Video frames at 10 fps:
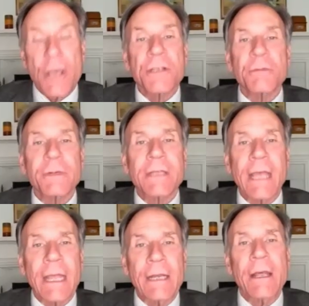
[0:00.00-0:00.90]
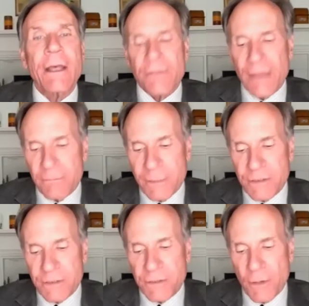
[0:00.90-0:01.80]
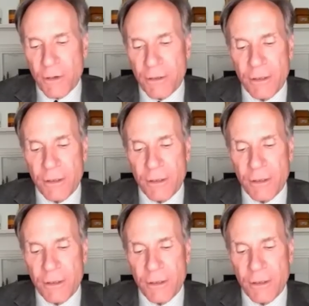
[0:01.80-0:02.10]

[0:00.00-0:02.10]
to attain that benchmark